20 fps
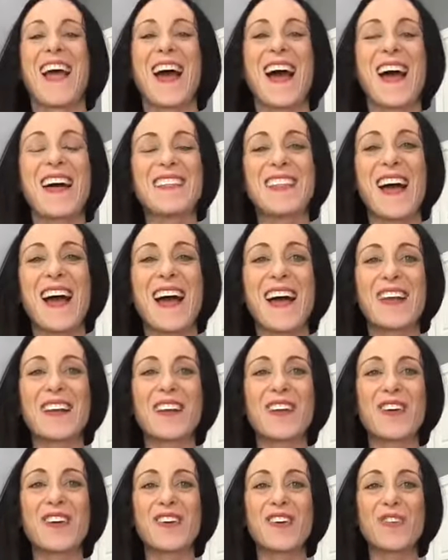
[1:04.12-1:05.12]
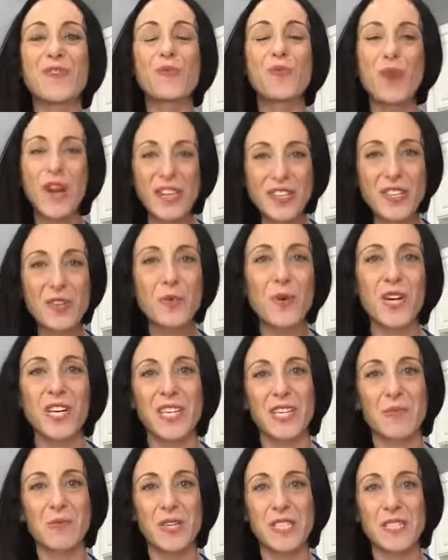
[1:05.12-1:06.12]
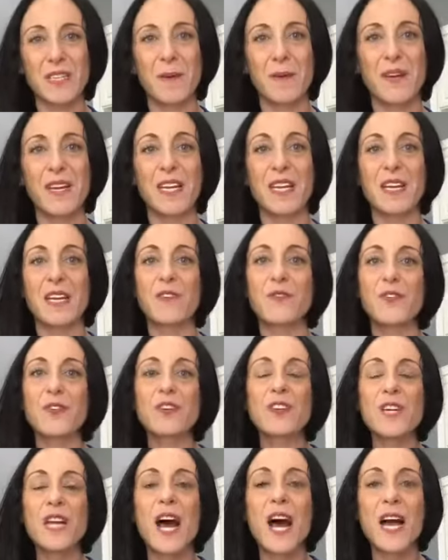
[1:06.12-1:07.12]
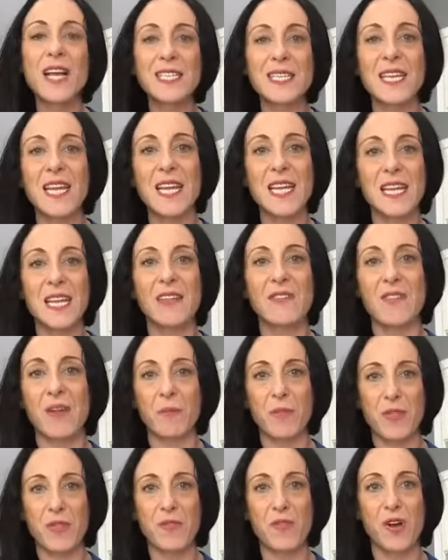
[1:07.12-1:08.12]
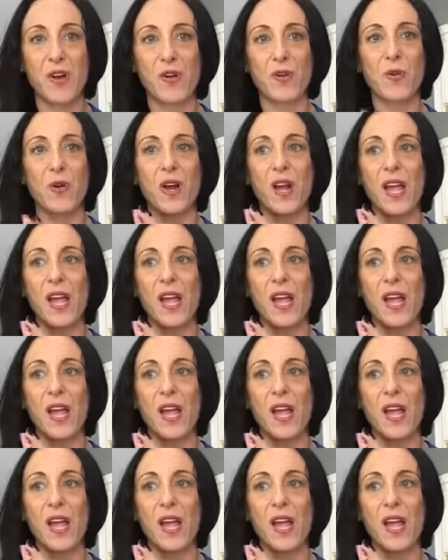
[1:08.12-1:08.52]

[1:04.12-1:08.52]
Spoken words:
And that when you're working with somebody, if you're not taking them through